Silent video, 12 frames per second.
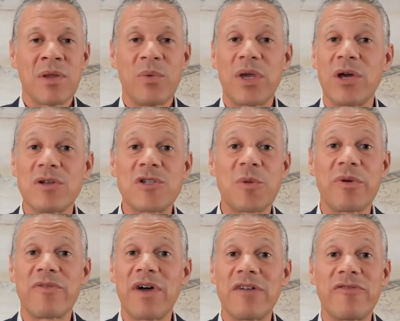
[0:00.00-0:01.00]
We can also
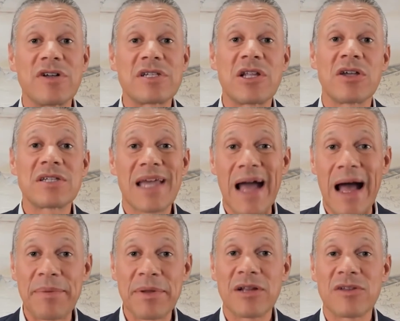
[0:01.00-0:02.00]
provide first loss
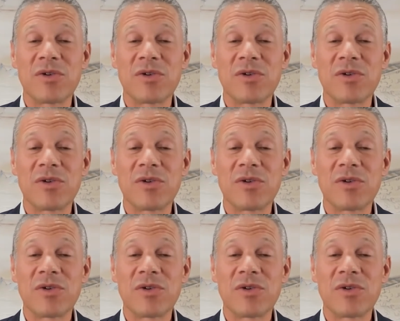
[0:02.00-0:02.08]
capital to